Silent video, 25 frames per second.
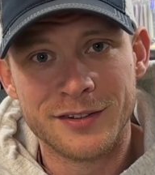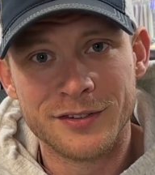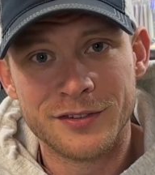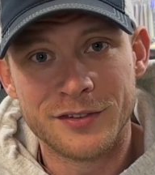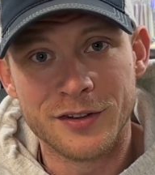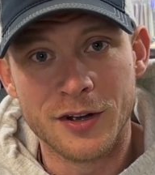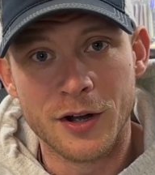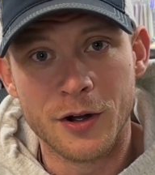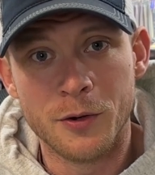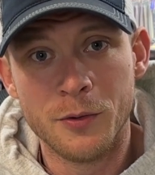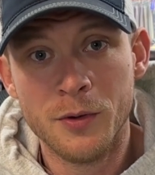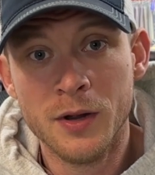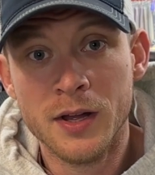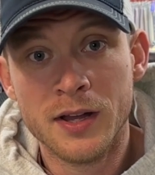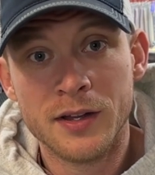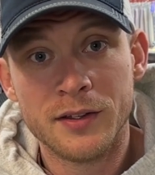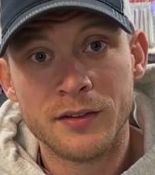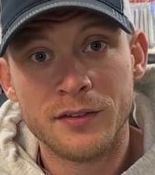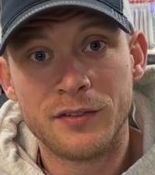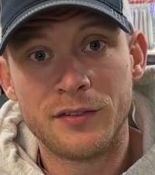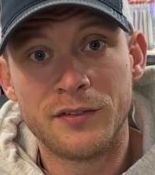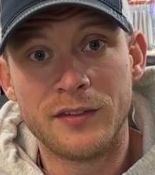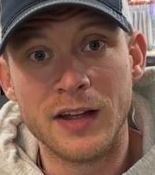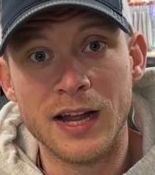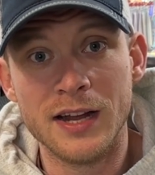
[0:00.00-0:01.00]
So
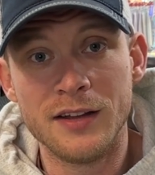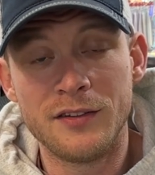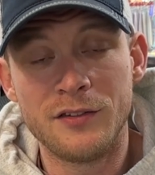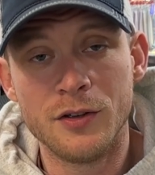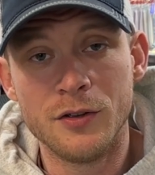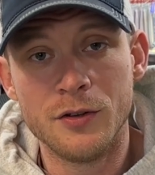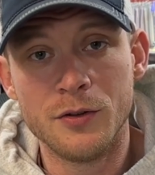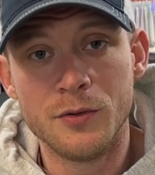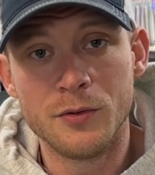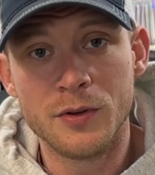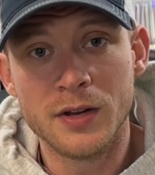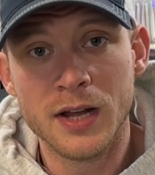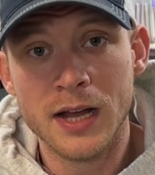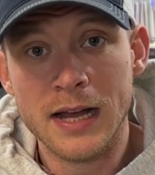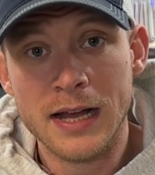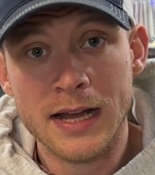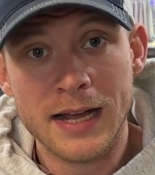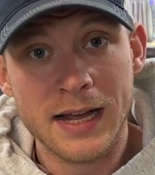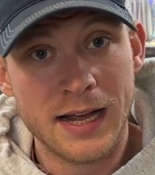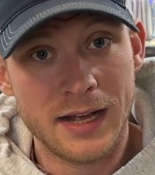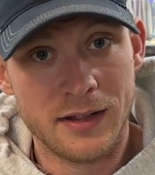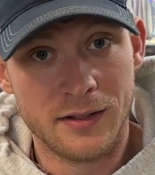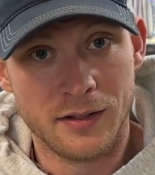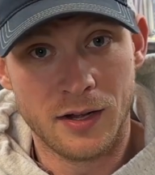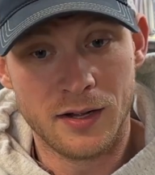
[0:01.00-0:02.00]
stay tuned
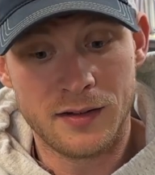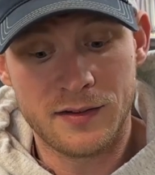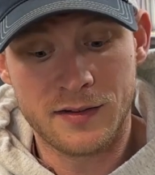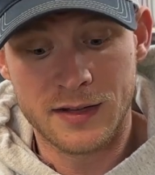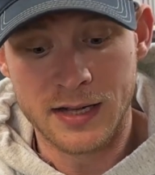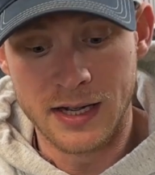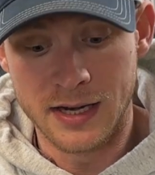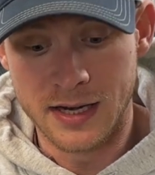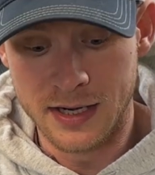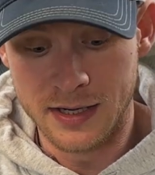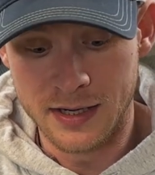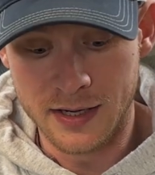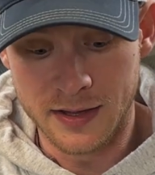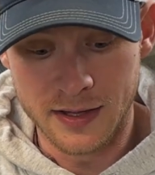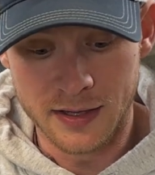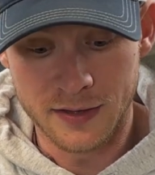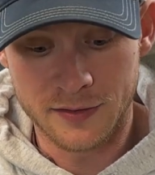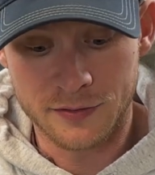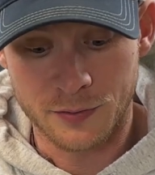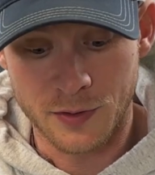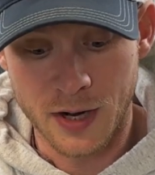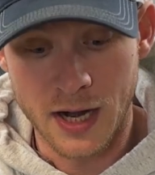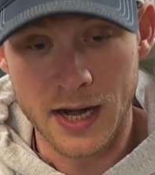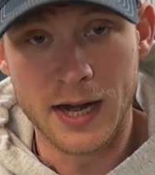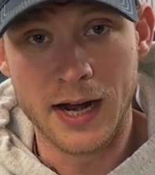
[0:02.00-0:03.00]
and let's get into
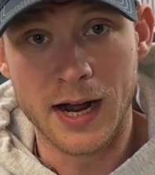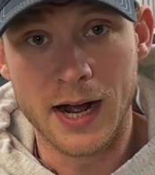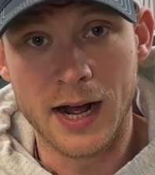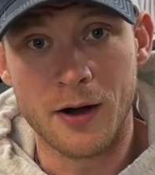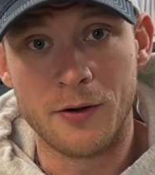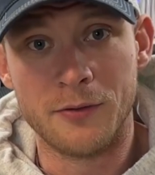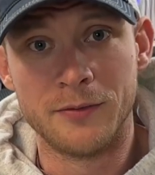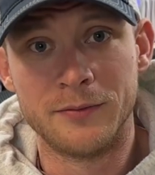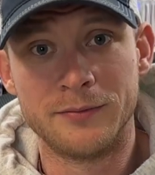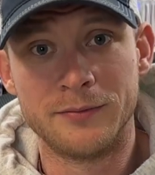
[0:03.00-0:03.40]
this right now.